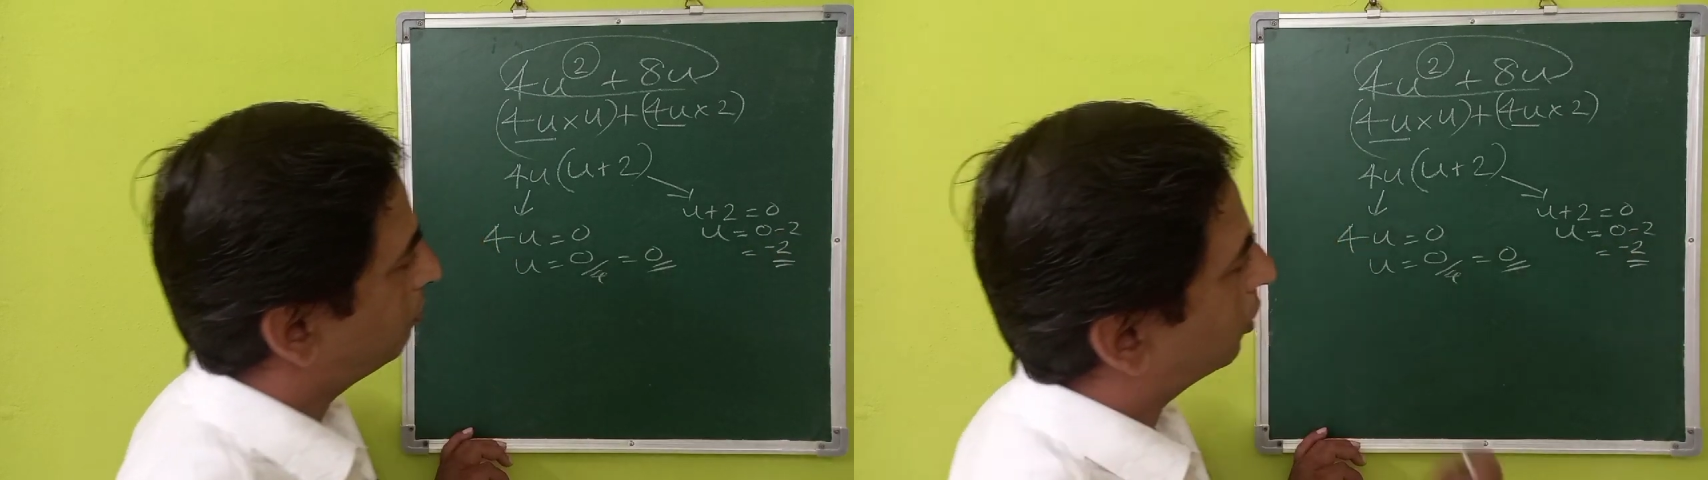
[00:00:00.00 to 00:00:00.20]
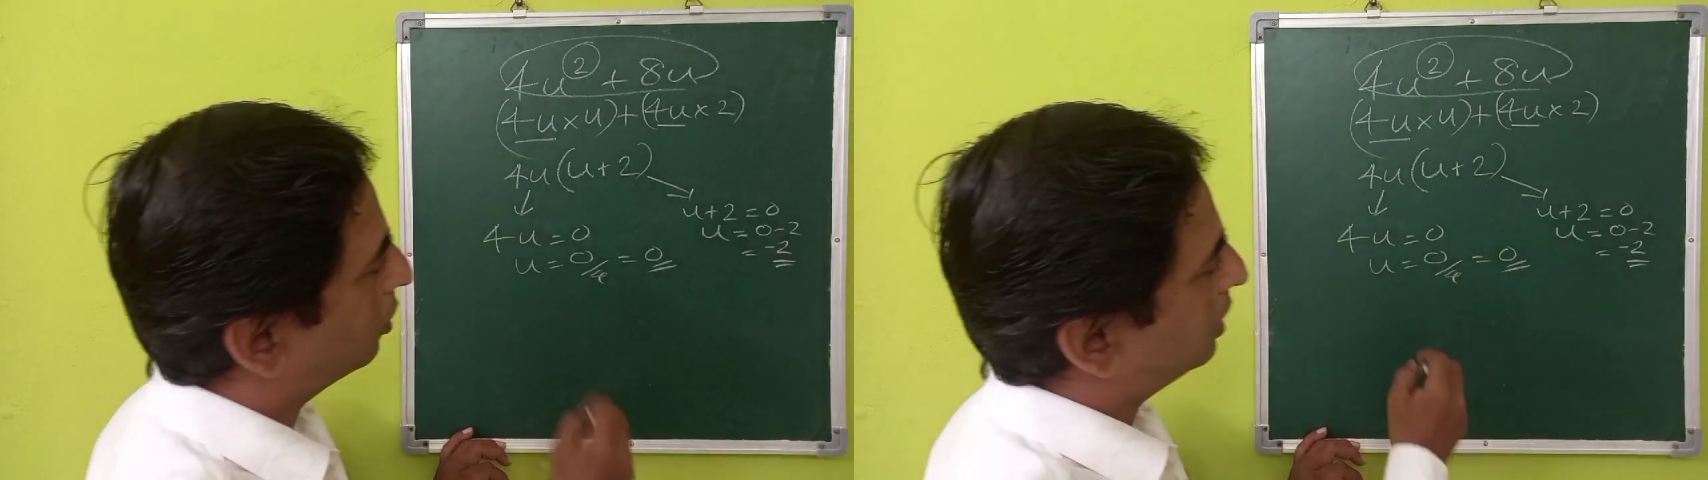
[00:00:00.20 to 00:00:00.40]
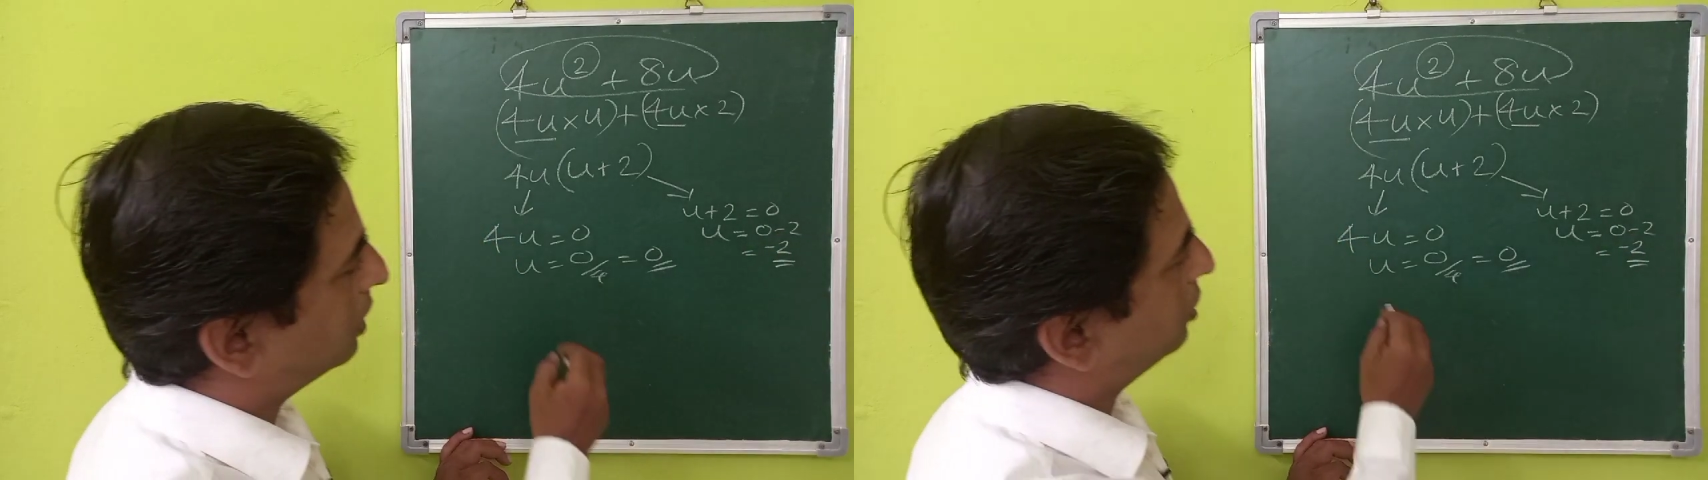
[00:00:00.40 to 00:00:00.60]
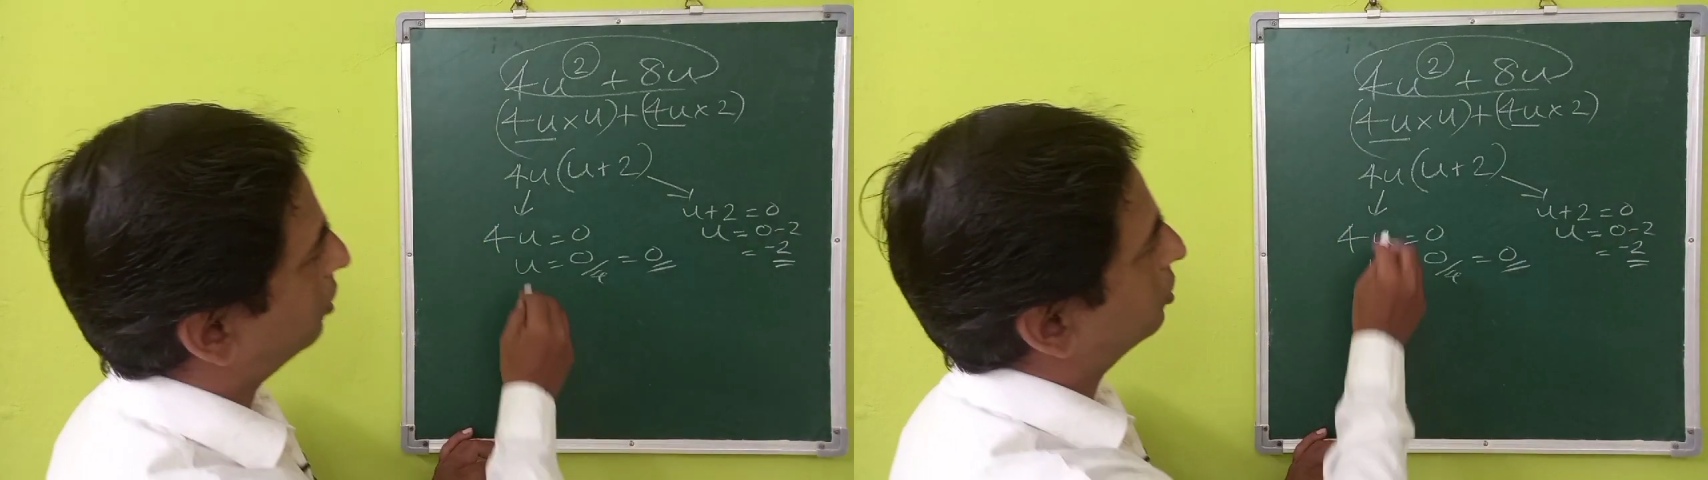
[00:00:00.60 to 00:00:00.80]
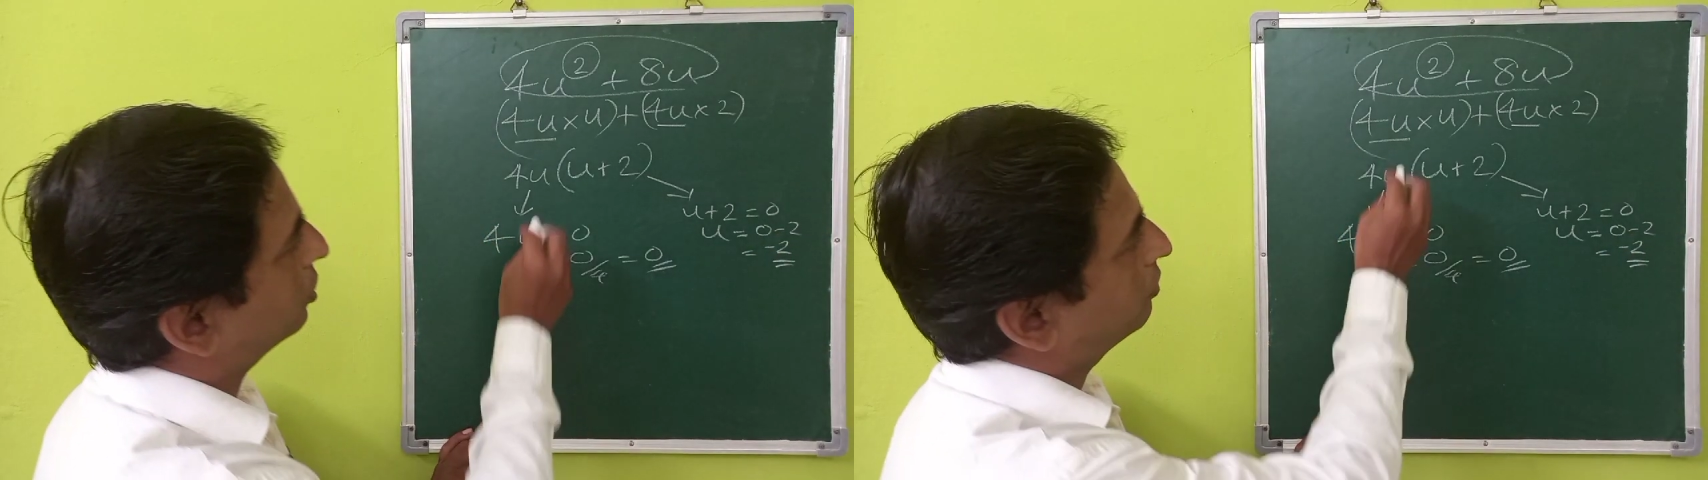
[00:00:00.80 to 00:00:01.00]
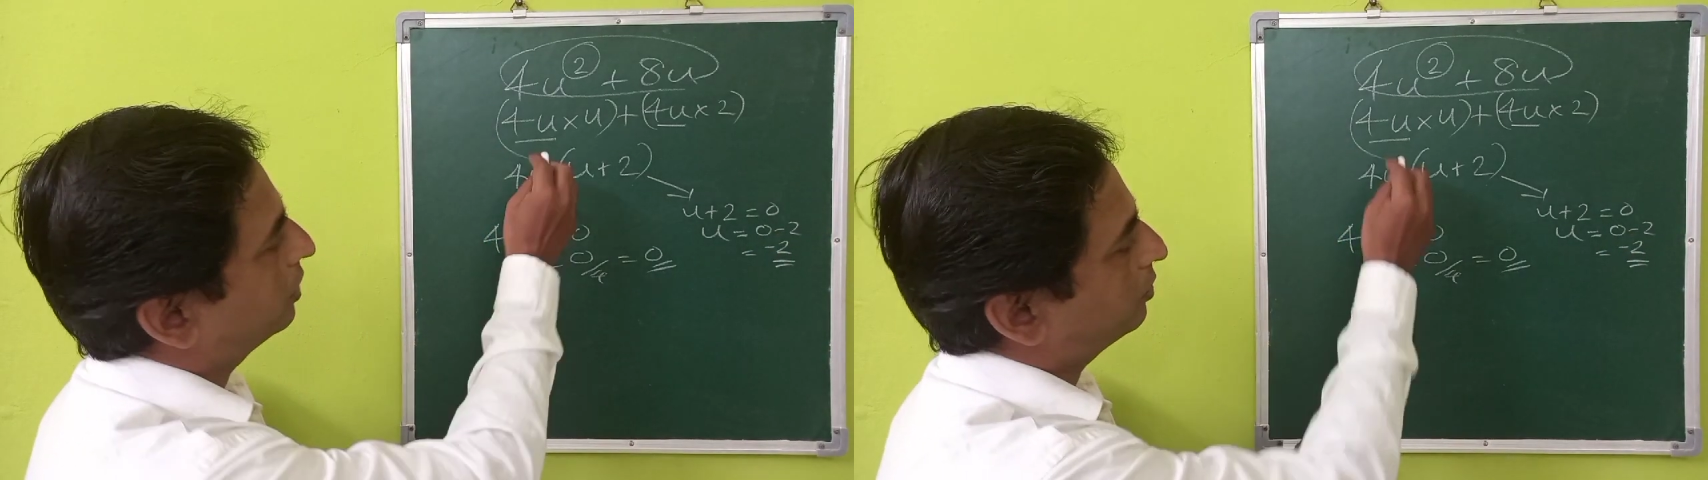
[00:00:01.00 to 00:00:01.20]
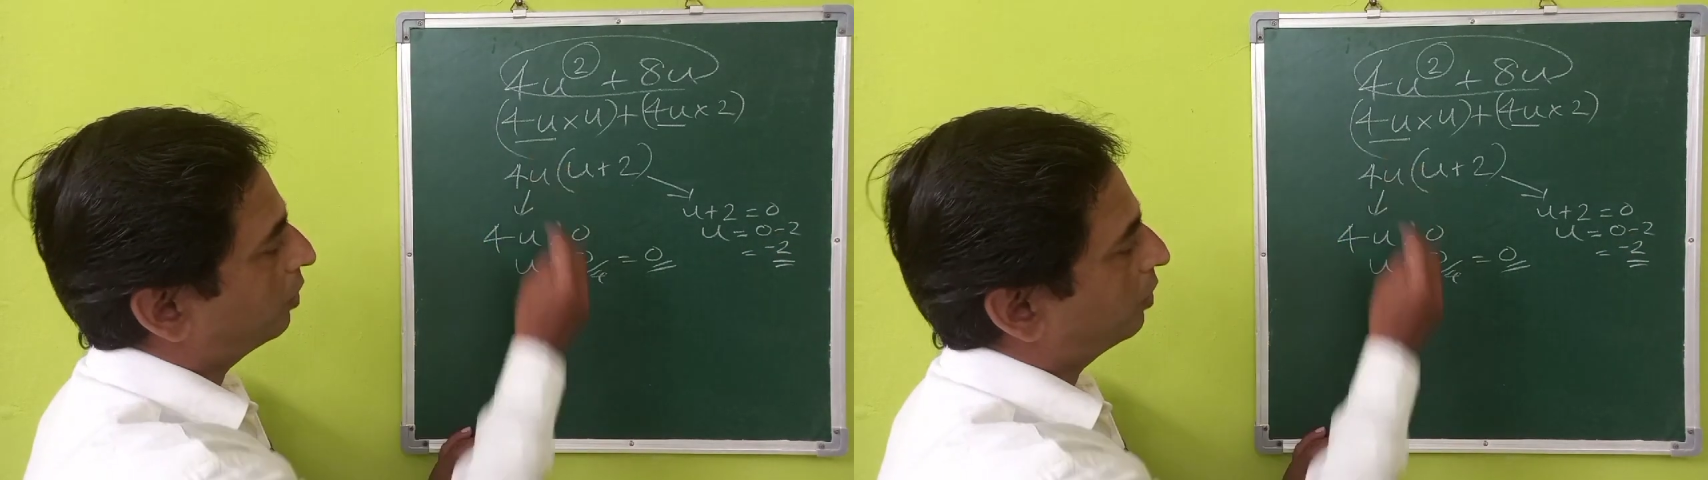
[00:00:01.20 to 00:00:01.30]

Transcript: both the zeros of this